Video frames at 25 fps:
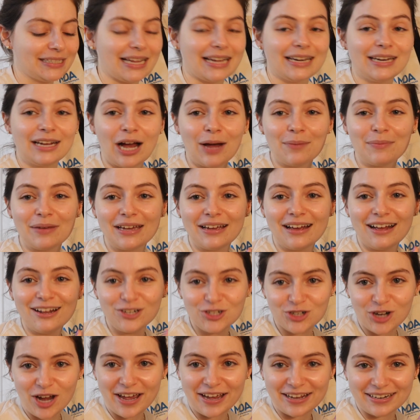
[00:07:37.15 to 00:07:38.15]
and he got me a
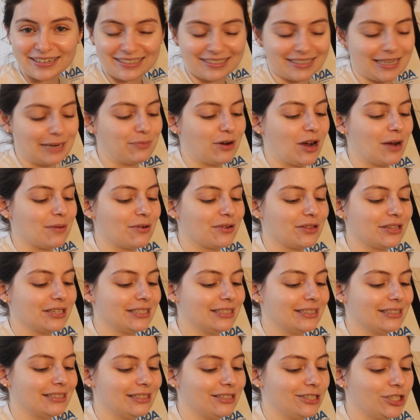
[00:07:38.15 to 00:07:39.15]
giant Say primer. This
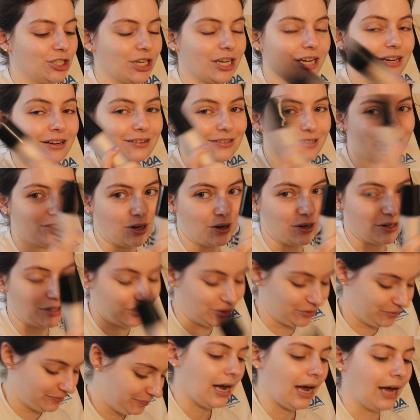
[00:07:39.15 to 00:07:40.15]
is in the shade
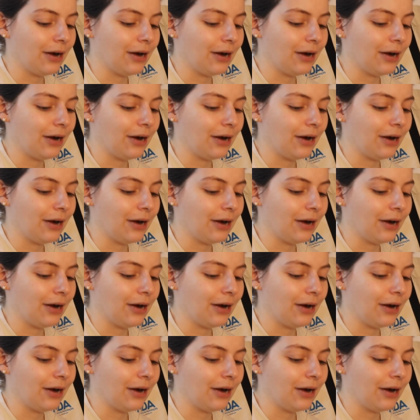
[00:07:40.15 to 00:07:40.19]
Starglow.